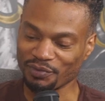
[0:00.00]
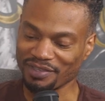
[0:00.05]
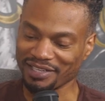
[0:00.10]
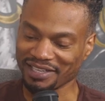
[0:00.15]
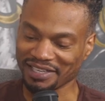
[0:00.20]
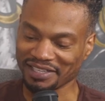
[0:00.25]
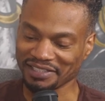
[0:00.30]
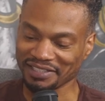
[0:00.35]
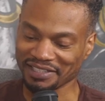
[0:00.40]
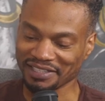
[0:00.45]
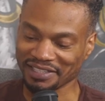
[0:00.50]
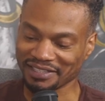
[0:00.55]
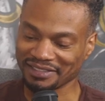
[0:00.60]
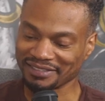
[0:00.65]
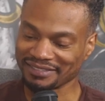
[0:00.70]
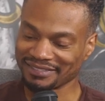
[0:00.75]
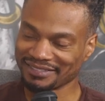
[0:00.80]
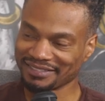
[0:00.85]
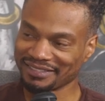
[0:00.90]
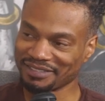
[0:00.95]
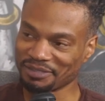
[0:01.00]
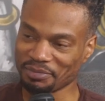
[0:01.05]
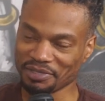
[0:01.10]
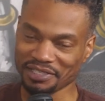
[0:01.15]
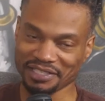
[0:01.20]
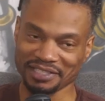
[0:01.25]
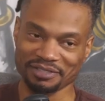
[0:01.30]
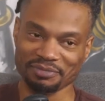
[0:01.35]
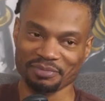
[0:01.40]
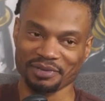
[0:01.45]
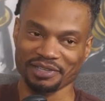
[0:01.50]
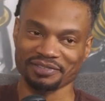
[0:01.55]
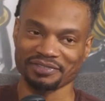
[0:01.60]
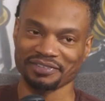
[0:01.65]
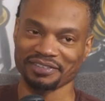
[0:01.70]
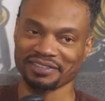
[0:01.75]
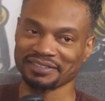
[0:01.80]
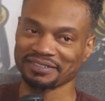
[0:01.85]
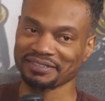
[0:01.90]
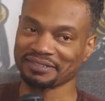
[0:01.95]
to LA to be his best
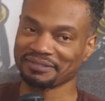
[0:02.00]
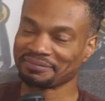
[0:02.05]
friends?